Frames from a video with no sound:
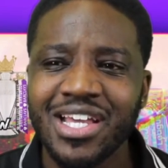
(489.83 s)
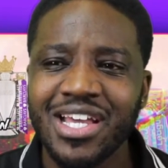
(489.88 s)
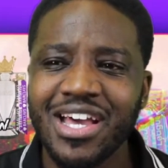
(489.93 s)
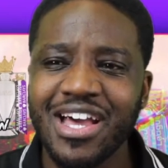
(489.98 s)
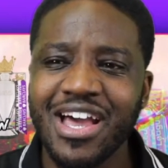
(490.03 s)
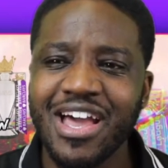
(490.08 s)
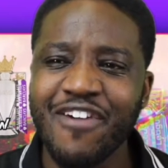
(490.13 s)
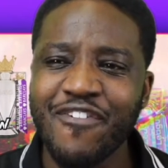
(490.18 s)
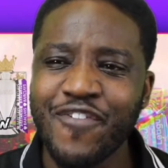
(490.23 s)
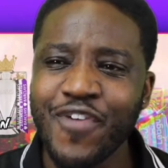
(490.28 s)

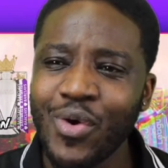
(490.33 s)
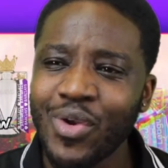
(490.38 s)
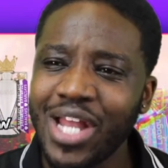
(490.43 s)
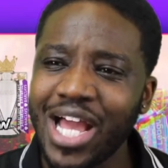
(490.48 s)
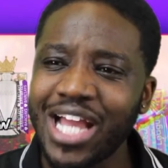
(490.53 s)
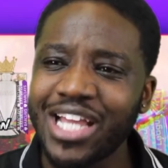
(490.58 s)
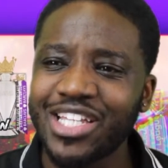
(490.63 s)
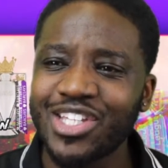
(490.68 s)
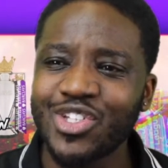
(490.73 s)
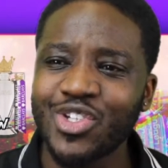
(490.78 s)
It felt
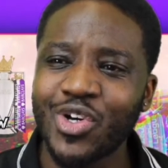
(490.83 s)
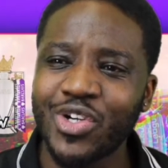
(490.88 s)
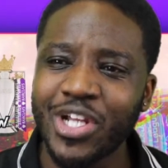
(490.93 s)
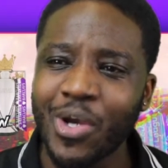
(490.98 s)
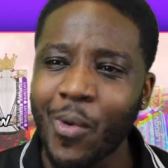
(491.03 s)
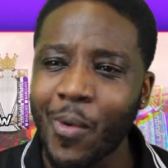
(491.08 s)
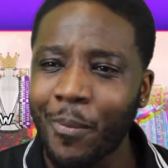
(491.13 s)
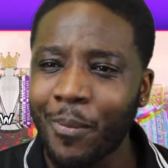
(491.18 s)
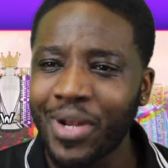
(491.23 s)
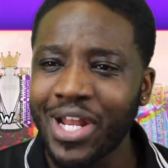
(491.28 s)
like, you know, they
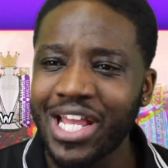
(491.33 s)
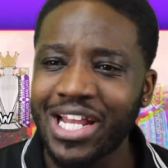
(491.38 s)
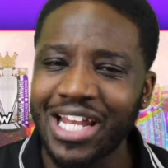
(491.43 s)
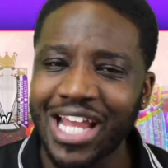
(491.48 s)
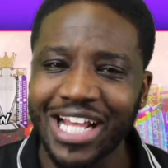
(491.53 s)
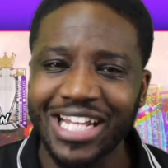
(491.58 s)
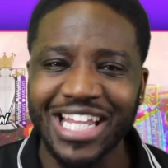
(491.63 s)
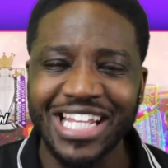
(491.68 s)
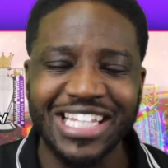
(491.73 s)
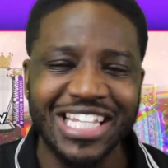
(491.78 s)
were playing
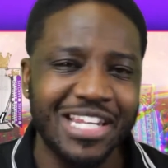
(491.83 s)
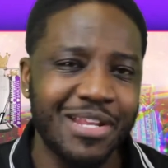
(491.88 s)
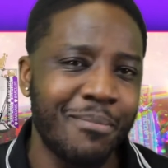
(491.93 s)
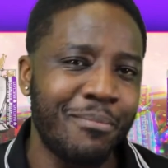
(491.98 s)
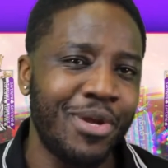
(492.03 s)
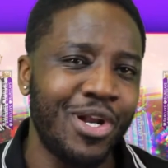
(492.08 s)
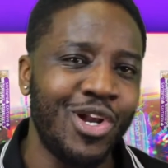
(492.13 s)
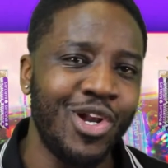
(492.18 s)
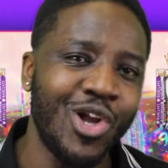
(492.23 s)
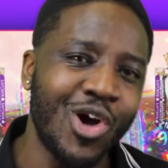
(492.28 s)
like they didn't
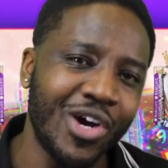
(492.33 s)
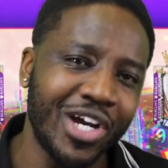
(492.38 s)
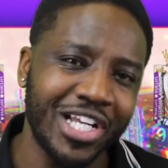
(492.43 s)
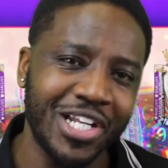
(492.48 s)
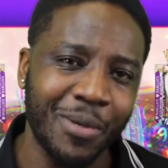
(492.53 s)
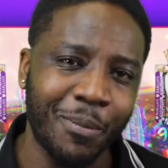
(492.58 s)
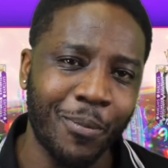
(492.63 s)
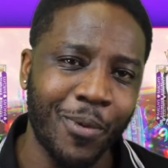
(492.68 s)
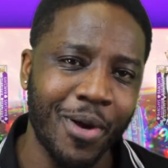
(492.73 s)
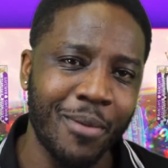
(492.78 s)
belong
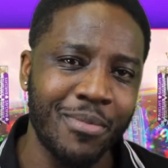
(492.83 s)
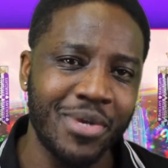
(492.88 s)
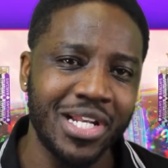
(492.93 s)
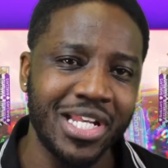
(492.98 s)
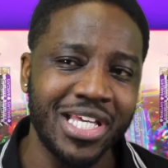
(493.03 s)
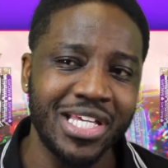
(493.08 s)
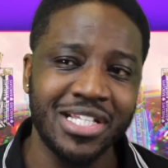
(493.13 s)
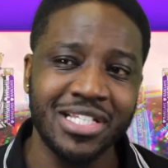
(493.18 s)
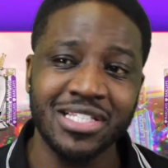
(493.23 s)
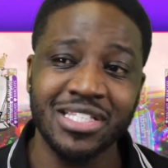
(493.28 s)
in the Premier
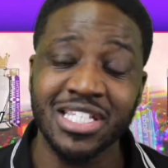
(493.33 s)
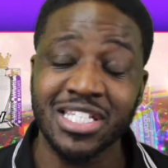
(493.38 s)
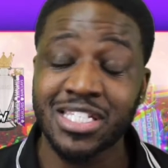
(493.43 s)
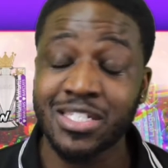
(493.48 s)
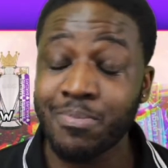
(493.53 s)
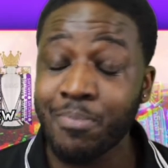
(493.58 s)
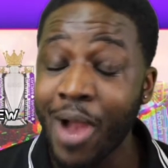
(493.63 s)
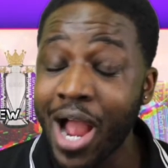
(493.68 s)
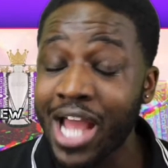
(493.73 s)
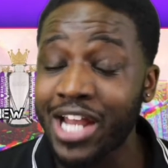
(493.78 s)
League,
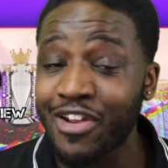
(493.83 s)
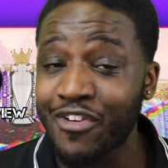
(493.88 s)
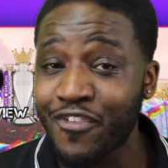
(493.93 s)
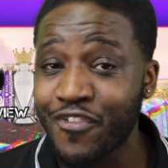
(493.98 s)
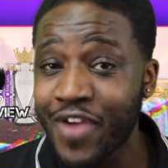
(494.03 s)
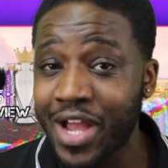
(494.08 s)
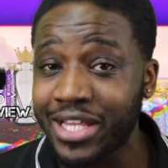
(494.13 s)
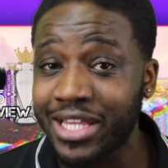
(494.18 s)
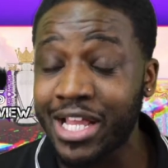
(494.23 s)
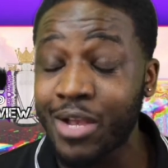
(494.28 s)
despite the
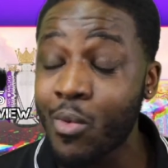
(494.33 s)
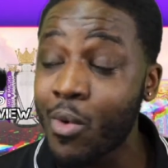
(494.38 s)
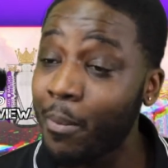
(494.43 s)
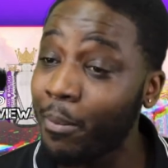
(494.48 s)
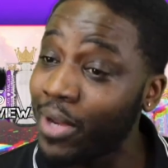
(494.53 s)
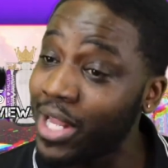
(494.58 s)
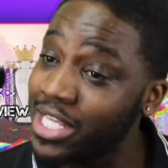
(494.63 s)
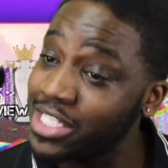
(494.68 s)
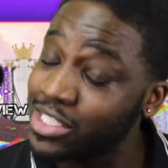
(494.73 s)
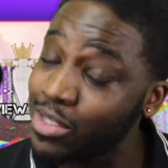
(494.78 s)
fact they were
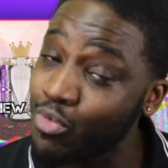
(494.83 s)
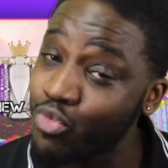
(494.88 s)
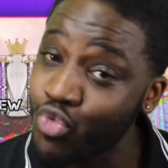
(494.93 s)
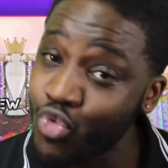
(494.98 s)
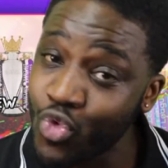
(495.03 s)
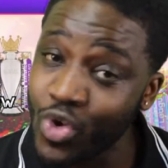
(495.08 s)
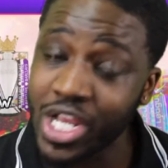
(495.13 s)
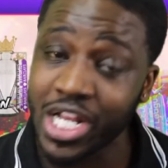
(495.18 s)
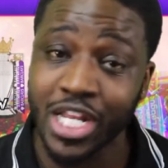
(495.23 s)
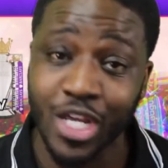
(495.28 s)
playing
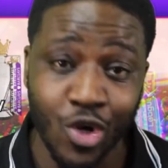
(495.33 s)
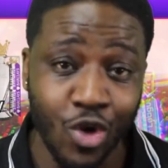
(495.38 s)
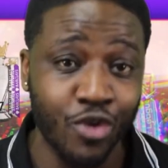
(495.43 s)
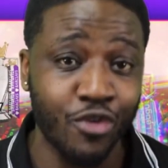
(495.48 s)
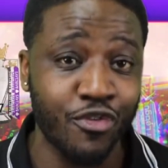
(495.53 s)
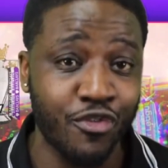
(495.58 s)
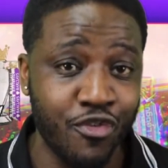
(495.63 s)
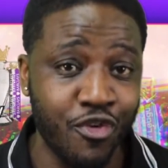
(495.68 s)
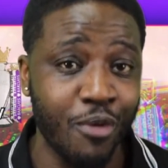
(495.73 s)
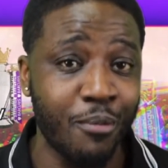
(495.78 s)
some really
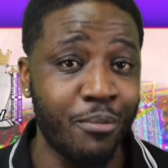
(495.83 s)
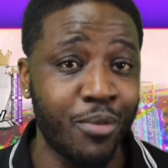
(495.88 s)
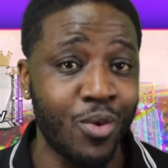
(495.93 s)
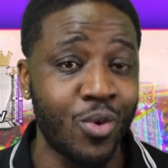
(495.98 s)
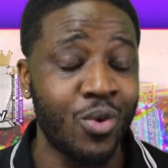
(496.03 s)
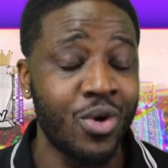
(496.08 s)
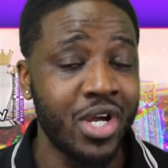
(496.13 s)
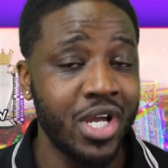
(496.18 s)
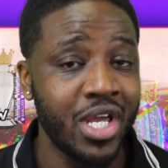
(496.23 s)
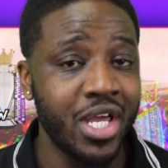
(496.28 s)
good
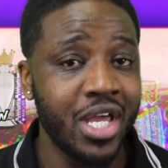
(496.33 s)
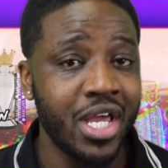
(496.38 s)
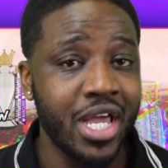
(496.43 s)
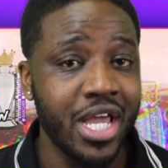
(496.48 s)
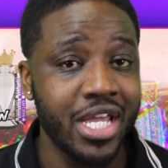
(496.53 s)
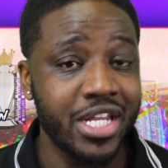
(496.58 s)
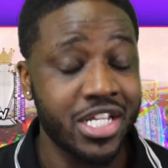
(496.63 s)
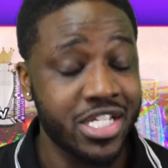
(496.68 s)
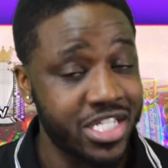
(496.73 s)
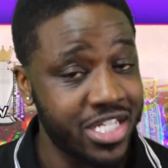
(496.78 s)
football
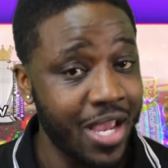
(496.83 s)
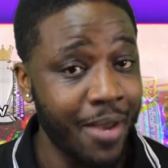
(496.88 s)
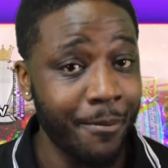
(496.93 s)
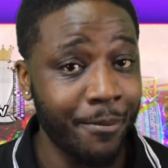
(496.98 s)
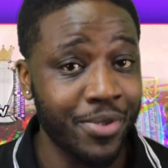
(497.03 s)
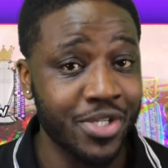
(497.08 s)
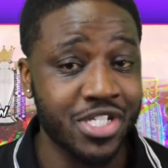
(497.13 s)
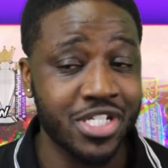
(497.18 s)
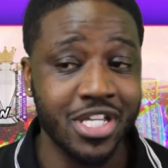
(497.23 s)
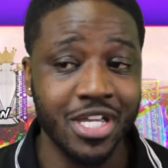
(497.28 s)
in the
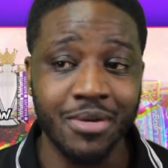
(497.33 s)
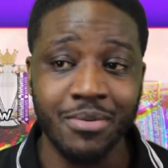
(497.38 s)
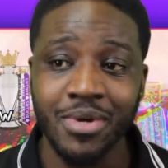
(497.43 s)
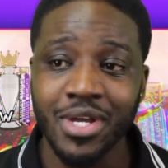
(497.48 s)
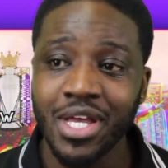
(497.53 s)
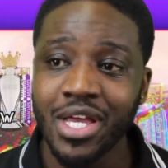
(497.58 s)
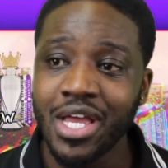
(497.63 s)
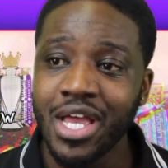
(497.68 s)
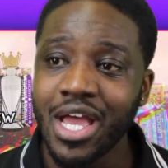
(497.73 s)
Championship.